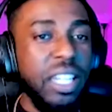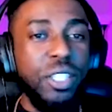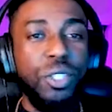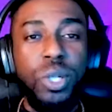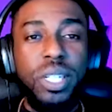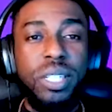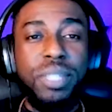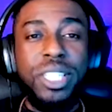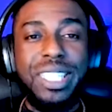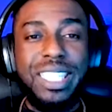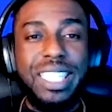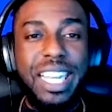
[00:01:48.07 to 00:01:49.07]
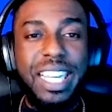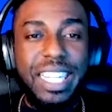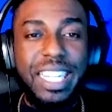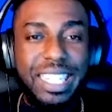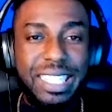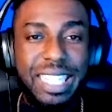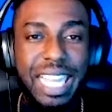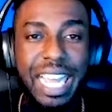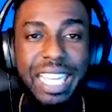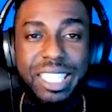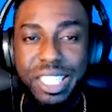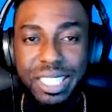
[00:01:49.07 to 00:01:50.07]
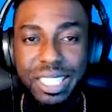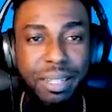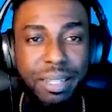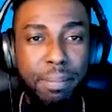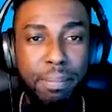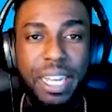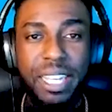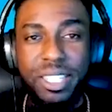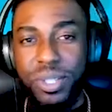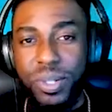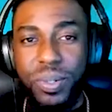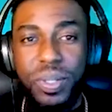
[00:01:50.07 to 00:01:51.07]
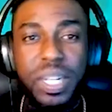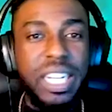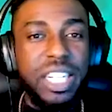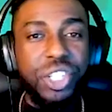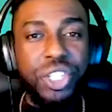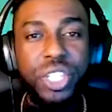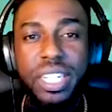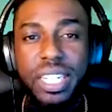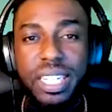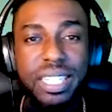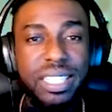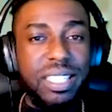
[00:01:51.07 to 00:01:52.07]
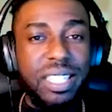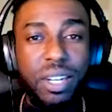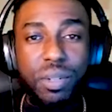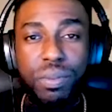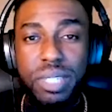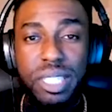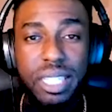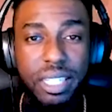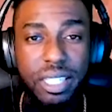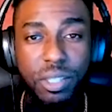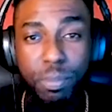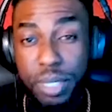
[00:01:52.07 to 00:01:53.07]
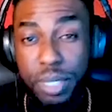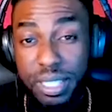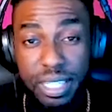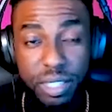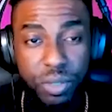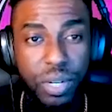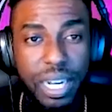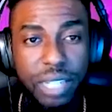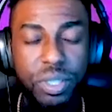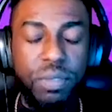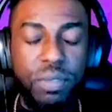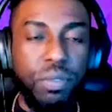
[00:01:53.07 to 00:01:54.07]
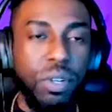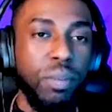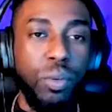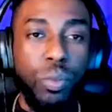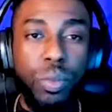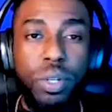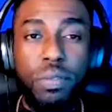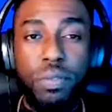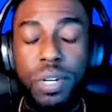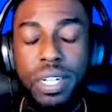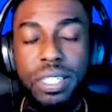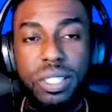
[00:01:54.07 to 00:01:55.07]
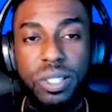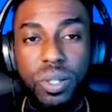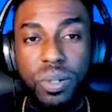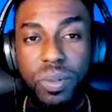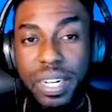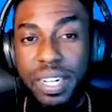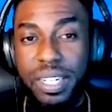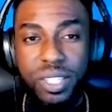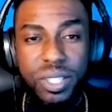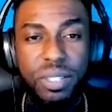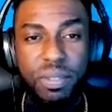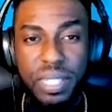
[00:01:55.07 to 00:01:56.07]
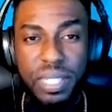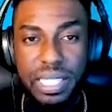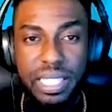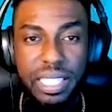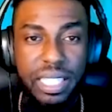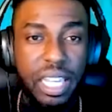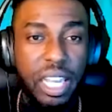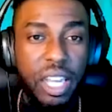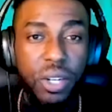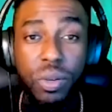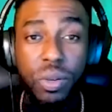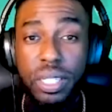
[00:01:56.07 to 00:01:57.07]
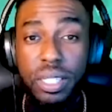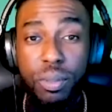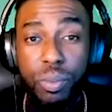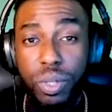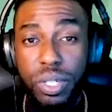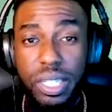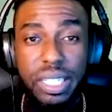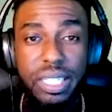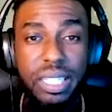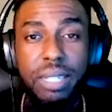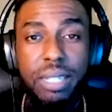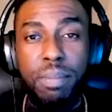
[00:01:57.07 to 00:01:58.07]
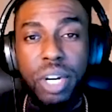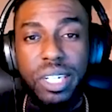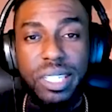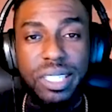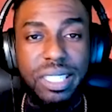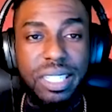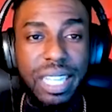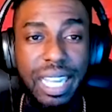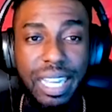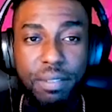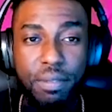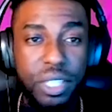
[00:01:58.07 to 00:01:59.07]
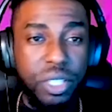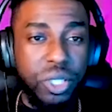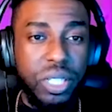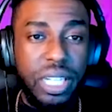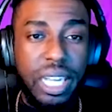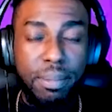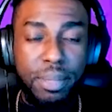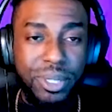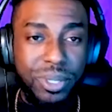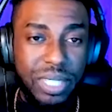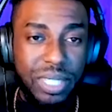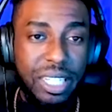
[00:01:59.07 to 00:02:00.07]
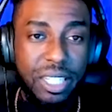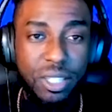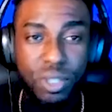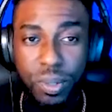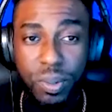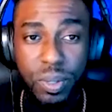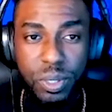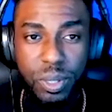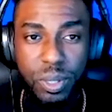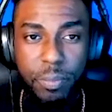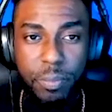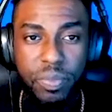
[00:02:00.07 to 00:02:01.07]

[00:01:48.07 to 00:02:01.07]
Joining me today is Ashley Basco. She is a recent business graduate from Wilfrid Laurier University, currently working in marketing and venture capital in Toronto.